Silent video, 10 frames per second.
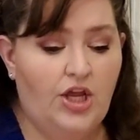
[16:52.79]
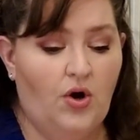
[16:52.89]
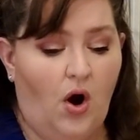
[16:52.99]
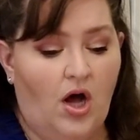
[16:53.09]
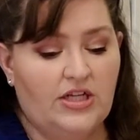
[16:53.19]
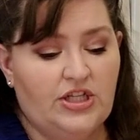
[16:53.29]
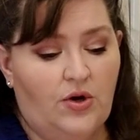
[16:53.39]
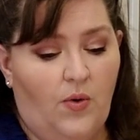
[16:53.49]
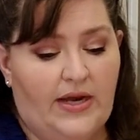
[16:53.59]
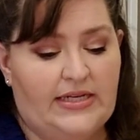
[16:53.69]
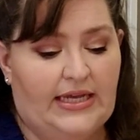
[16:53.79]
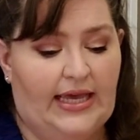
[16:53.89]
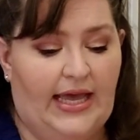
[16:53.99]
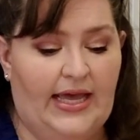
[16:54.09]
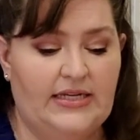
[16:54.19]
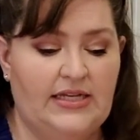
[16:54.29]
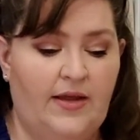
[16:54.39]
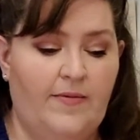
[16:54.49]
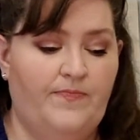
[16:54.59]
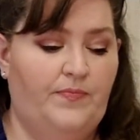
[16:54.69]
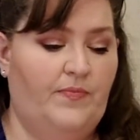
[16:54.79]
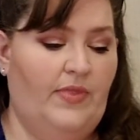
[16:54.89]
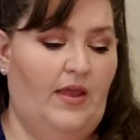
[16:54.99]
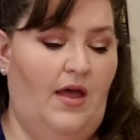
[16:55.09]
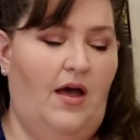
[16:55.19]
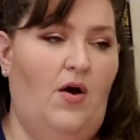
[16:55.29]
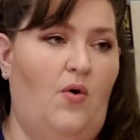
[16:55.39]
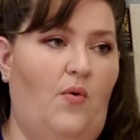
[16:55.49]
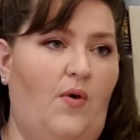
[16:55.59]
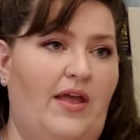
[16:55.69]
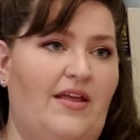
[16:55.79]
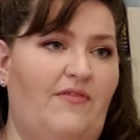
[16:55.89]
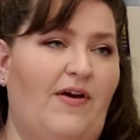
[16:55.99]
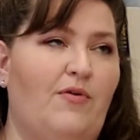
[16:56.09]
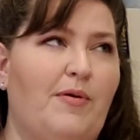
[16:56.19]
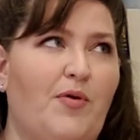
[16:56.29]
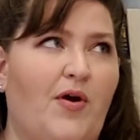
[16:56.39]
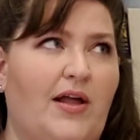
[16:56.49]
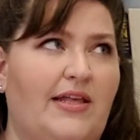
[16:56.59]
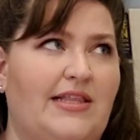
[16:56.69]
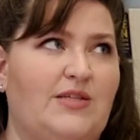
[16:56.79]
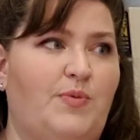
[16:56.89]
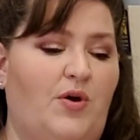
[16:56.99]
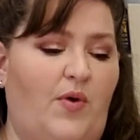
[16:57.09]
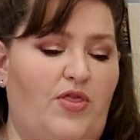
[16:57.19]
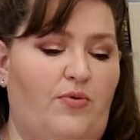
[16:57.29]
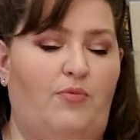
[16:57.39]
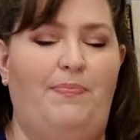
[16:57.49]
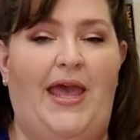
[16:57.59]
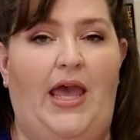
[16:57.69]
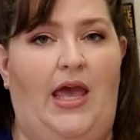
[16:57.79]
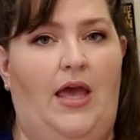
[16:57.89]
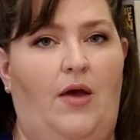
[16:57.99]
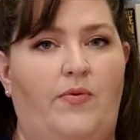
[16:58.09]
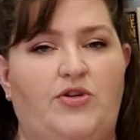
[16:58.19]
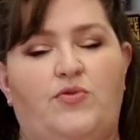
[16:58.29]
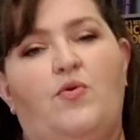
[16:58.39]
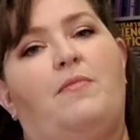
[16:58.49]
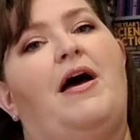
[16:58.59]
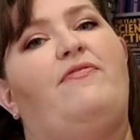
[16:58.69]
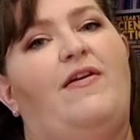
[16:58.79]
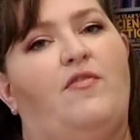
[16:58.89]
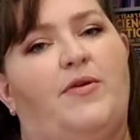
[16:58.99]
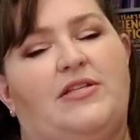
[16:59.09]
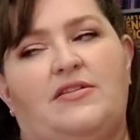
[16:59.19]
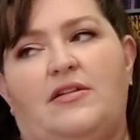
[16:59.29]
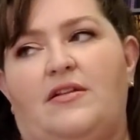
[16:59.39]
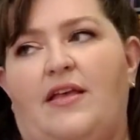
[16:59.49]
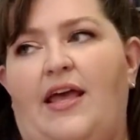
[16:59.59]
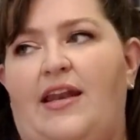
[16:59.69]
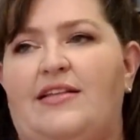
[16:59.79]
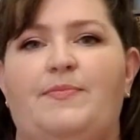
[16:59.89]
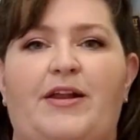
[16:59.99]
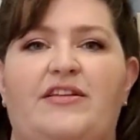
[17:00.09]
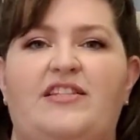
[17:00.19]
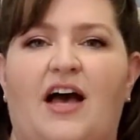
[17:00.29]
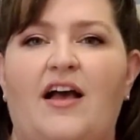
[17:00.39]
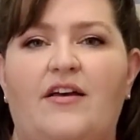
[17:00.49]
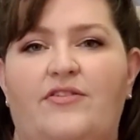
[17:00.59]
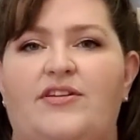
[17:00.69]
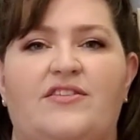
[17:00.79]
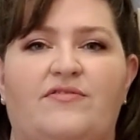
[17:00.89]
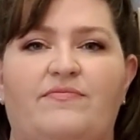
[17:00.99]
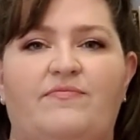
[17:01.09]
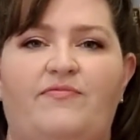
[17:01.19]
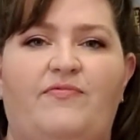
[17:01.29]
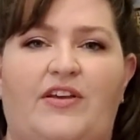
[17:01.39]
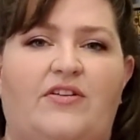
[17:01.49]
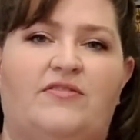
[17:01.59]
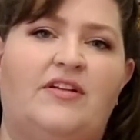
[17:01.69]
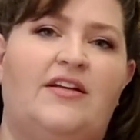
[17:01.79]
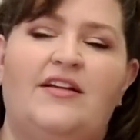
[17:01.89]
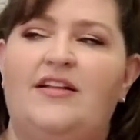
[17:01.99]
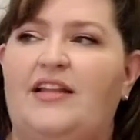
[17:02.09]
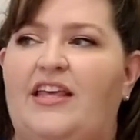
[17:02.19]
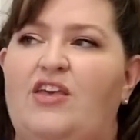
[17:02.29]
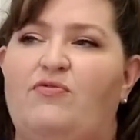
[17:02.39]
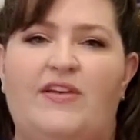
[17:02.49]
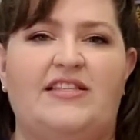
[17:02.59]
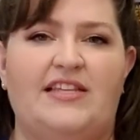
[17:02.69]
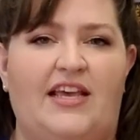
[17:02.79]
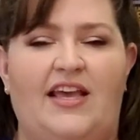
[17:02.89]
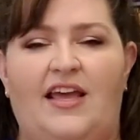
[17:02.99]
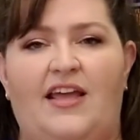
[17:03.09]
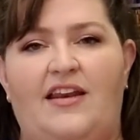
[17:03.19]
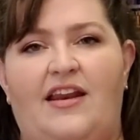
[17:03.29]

You're also going to get, if I remember correctly, this book went through Ping, which was one of my favorite books as a little kid. And it's about a duck who doesn't feel like he fits in.